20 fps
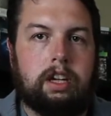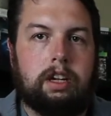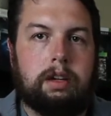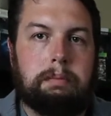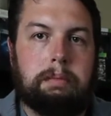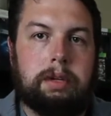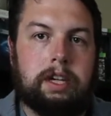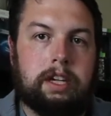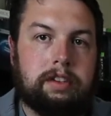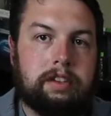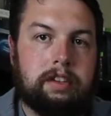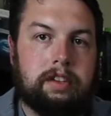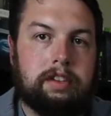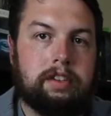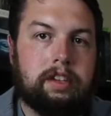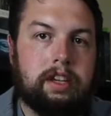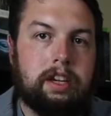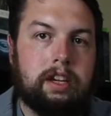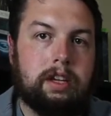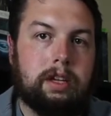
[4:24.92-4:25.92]
picks this
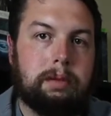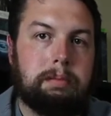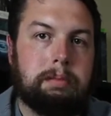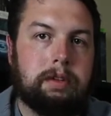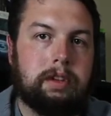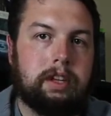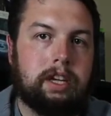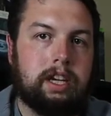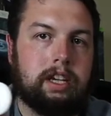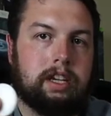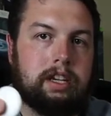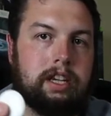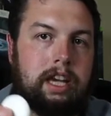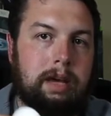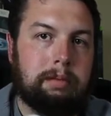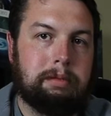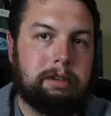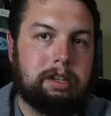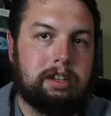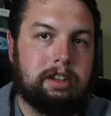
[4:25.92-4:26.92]
thing up, they can
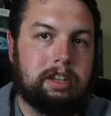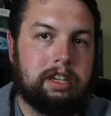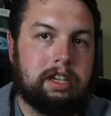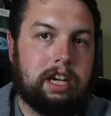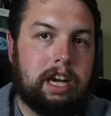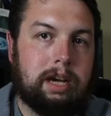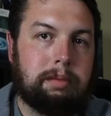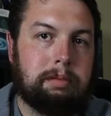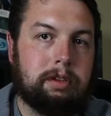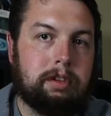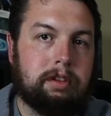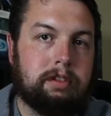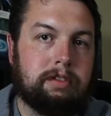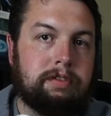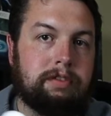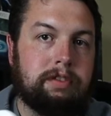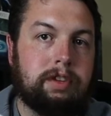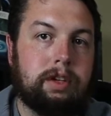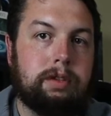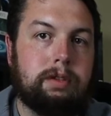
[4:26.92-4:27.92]
tab it to the top of their
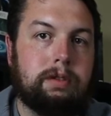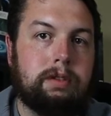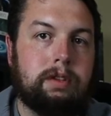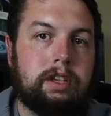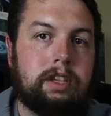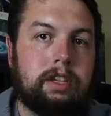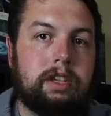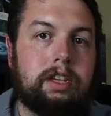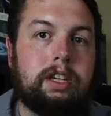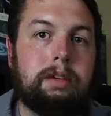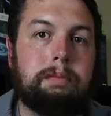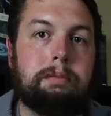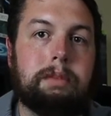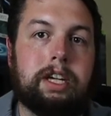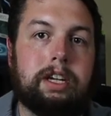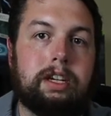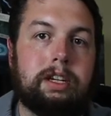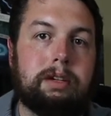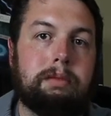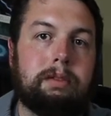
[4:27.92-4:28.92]
phone, and then my
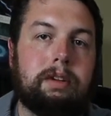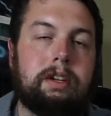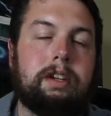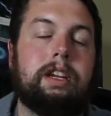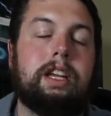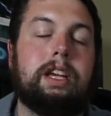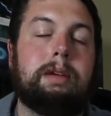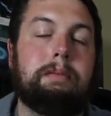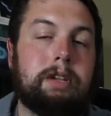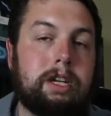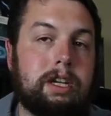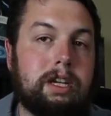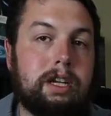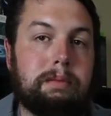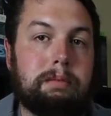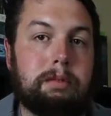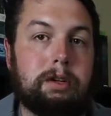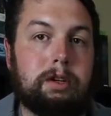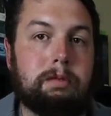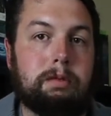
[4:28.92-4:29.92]
name and
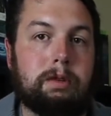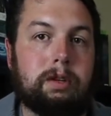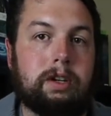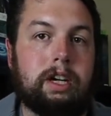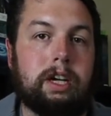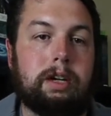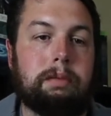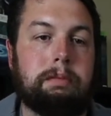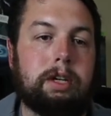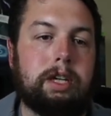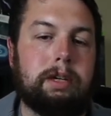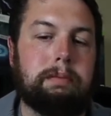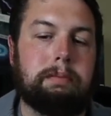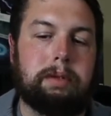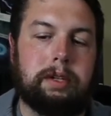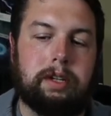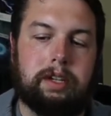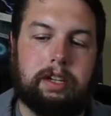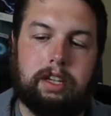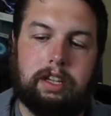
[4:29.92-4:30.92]
number will come
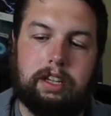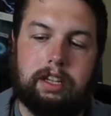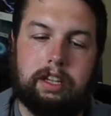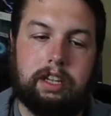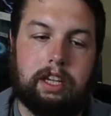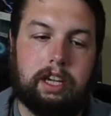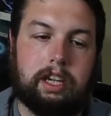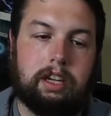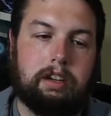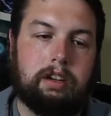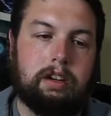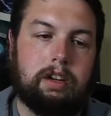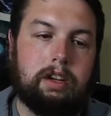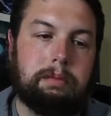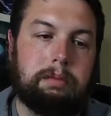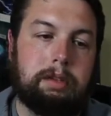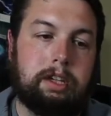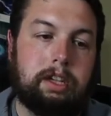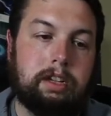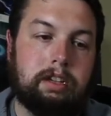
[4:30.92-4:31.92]
up, and then they can call
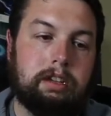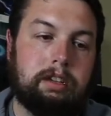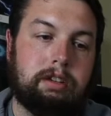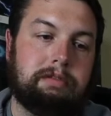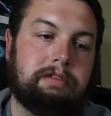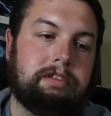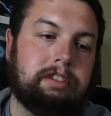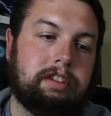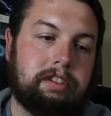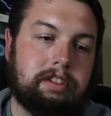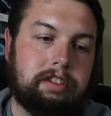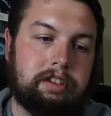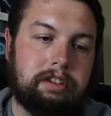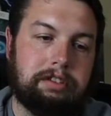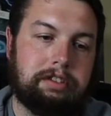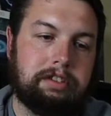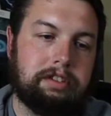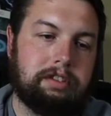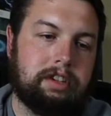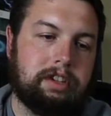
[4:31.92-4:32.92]
me, hopefully, as long
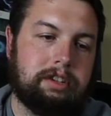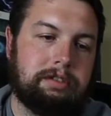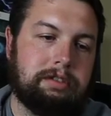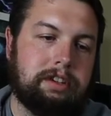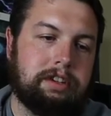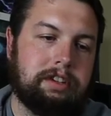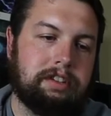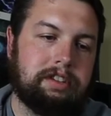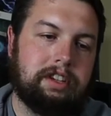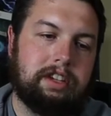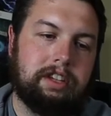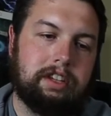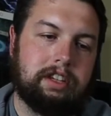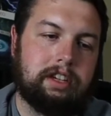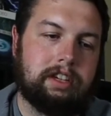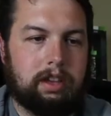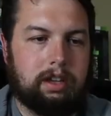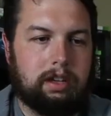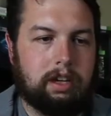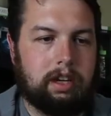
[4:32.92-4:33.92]
as they're not trying to steal
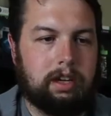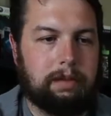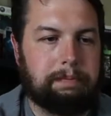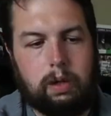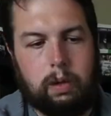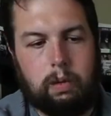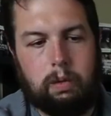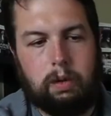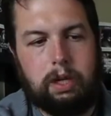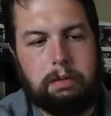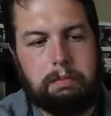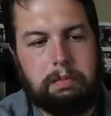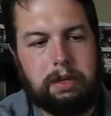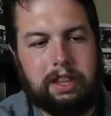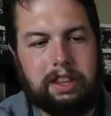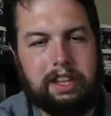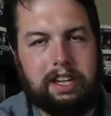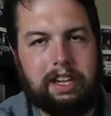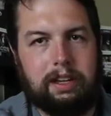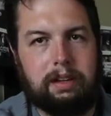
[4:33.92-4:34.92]
it. The one
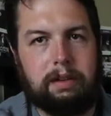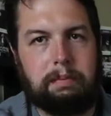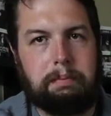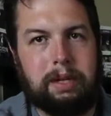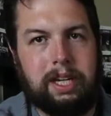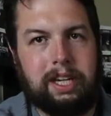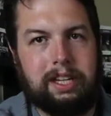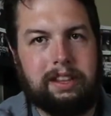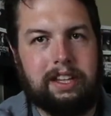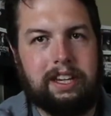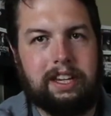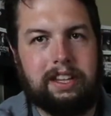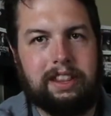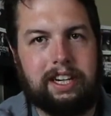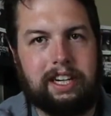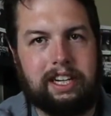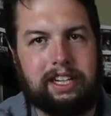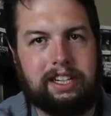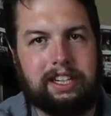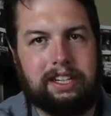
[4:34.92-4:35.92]
big thing
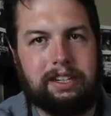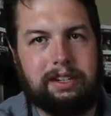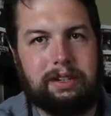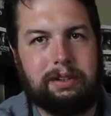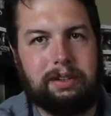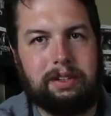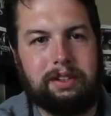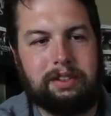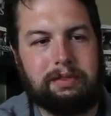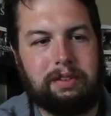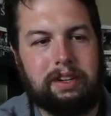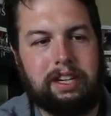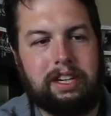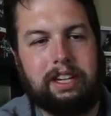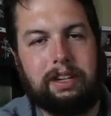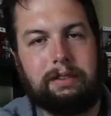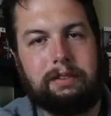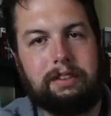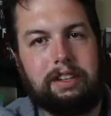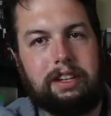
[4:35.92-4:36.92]
that I did notice right
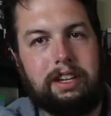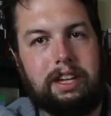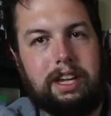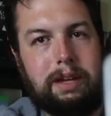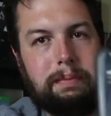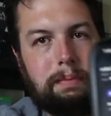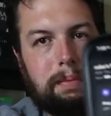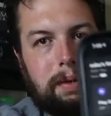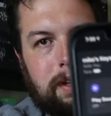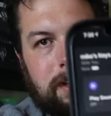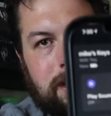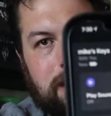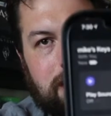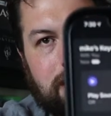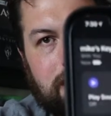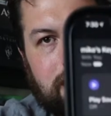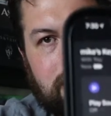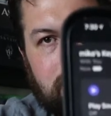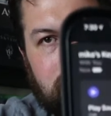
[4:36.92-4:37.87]
now on the app, and